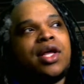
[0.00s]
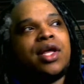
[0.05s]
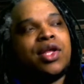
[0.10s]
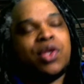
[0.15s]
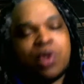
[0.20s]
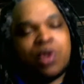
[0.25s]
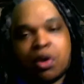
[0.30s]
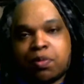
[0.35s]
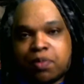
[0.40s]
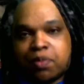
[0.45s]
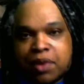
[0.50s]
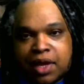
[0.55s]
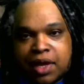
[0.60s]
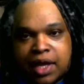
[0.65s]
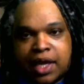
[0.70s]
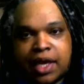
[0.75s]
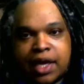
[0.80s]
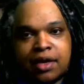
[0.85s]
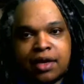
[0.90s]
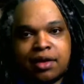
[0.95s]
Your
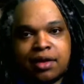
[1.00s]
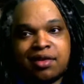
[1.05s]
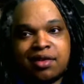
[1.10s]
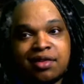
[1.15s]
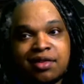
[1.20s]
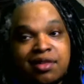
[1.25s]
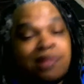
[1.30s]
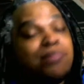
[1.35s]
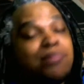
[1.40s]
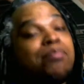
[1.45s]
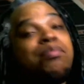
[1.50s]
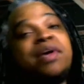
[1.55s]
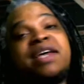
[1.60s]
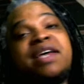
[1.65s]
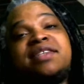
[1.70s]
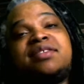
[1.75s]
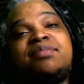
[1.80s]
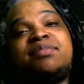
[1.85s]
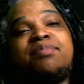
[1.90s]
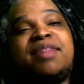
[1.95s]
plan, the
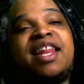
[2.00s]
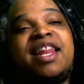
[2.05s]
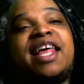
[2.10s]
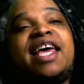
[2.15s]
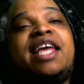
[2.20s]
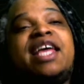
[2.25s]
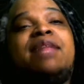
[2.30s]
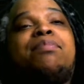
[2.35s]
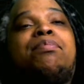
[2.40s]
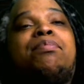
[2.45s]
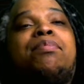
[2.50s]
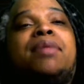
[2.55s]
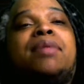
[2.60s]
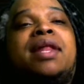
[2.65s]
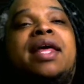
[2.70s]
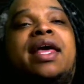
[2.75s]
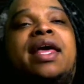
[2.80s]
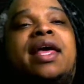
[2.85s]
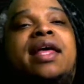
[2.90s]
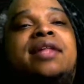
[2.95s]
best laid
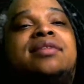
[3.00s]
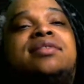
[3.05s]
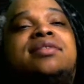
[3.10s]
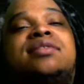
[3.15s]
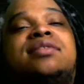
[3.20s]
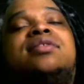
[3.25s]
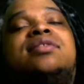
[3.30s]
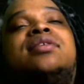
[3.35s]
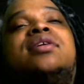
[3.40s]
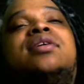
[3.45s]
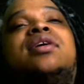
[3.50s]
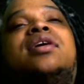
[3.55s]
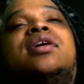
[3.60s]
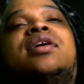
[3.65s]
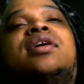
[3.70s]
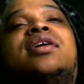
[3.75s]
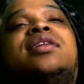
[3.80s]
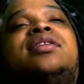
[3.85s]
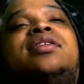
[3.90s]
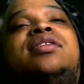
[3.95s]
plans,
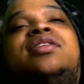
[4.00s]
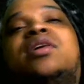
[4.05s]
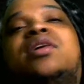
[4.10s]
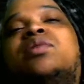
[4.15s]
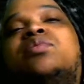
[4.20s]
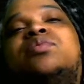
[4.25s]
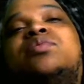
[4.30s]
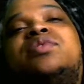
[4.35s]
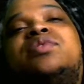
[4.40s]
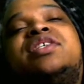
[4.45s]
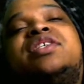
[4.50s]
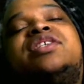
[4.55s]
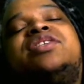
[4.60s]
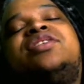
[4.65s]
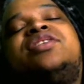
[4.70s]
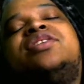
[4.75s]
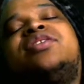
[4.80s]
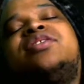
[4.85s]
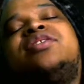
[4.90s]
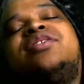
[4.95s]
don't
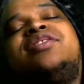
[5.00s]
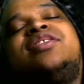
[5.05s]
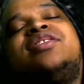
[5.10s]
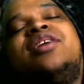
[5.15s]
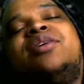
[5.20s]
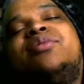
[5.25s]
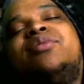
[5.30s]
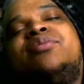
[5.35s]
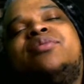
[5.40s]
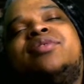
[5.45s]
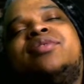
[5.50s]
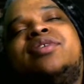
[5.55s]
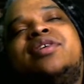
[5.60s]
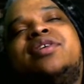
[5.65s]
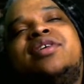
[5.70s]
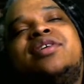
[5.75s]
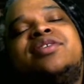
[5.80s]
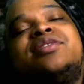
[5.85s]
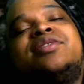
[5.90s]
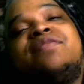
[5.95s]

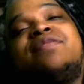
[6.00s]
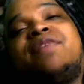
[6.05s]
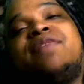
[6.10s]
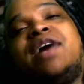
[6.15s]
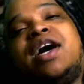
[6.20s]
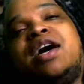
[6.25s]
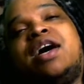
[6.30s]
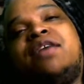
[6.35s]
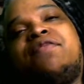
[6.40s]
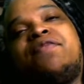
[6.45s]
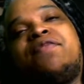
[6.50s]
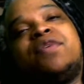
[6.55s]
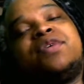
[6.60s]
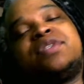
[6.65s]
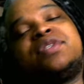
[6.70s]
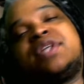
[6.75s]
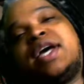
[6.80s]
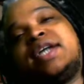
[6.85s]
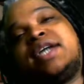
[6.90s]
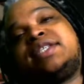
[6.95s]
survive first
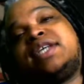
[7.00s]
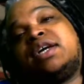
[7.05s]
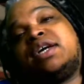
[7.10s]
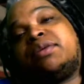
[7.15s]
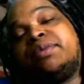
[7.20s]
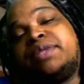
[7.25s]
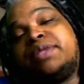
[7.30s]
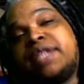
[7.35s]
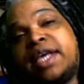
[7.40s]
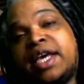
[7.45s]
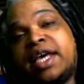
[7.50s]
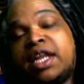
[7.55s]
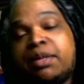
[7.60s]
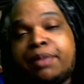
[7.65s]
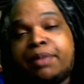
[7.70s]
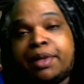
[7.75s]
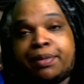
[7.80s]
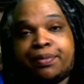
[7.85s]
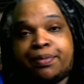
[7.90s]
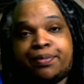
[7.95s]
contact with the
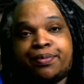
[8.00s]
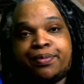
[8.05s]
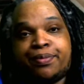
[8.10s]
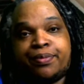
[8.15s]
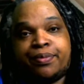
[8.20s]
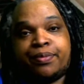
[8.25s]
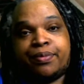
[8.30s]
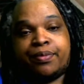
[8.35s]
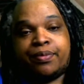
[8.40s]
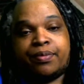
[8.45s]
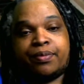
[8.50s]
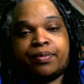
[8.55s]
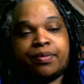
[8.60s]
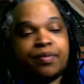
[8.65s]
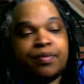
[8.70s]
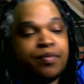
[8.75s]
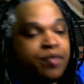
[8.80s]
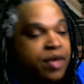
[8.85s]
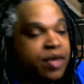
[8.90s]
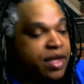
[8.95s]
enemy.
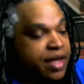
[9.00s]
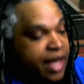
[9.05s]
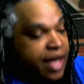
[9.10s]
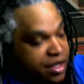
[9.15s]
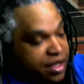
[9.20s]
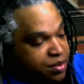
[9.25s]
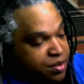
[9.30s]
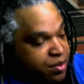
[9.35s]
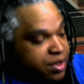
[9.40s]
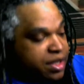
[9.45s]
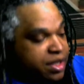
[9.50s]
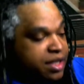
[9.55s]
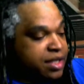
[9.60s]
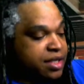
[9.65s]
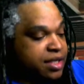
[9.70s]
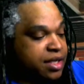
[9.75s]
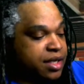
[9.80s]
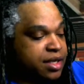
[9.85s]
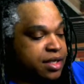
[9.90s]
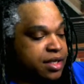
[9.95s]
And that's what this
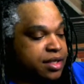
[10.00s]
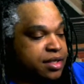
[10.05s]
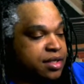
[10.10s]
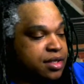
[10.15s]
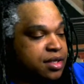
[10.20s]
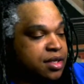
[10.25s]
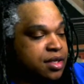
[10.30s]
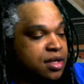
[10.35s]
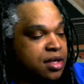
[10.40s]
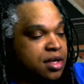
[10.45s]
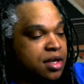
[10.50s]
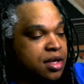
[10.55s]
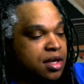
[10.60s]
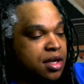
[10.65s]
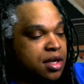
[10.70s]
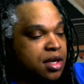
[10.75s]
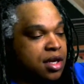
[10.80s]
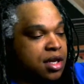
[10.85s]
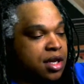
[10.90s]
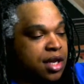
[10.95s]
is.
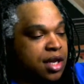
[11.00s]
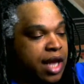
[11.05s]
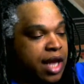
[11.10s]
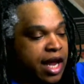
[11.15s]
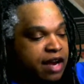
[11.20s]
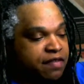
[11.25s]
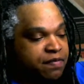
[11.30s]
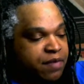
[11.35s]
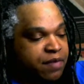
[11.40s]
A lot of